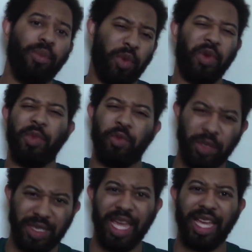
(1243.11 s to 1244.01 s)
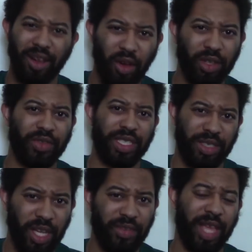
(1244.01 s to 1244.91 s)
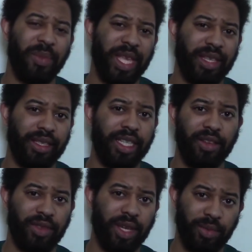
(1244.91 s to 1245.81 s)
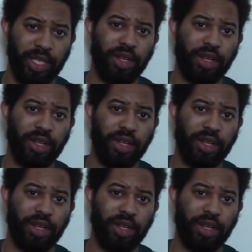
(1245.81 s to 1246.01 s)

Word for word: but women will take all of the stuff that men give them,